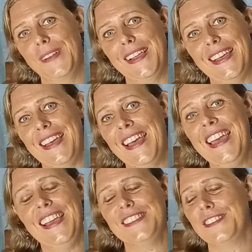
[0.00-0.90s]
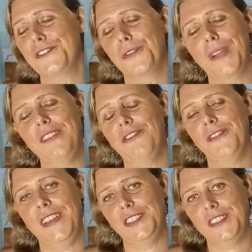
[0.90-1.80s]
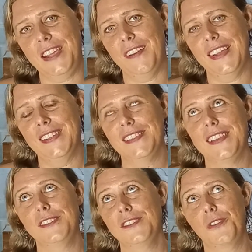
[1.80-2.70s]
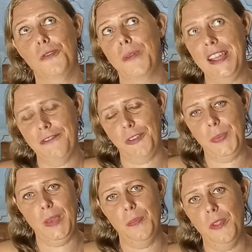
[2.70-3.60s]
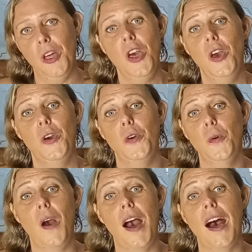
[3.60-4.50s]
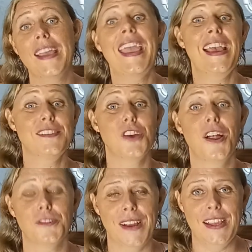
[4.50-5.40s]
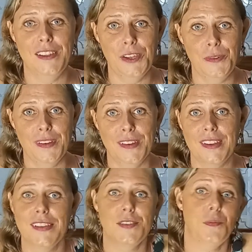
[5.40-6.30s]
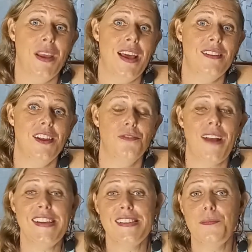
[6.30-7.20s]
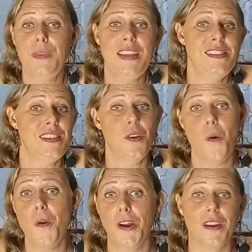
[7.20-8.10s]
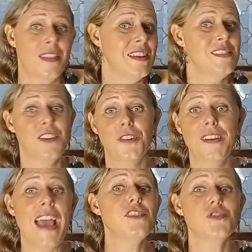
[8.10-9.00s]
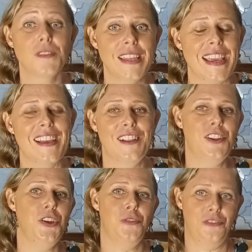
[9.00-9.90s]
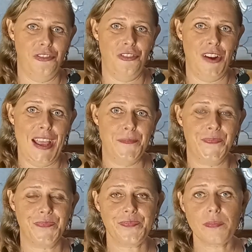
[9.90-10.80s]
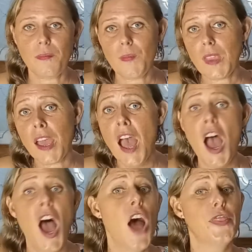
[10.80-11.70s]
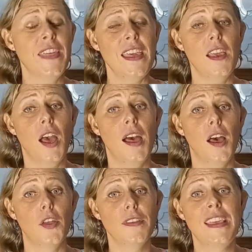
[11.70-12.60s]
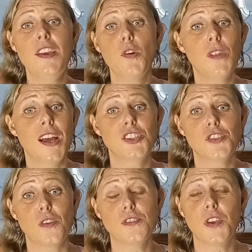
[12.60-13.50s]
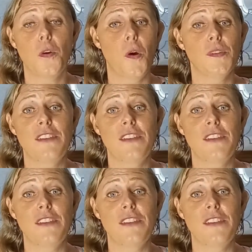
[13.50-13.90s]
Rica is it's great for vegetarians. It's great for people who can't tolerate gluten because we got a lot of rice and beans and corn, things that are naturally gluten-free. The Eco Lodge is also only